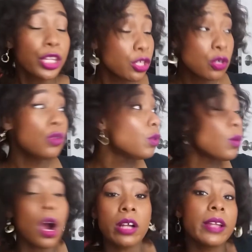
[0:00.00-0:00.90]

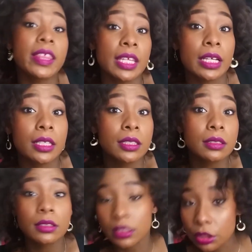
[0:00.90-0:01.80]
You are nothing,
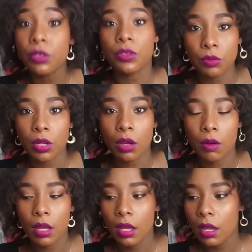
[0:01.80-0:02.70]
just so you
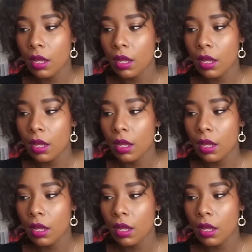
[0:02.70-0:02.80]
know.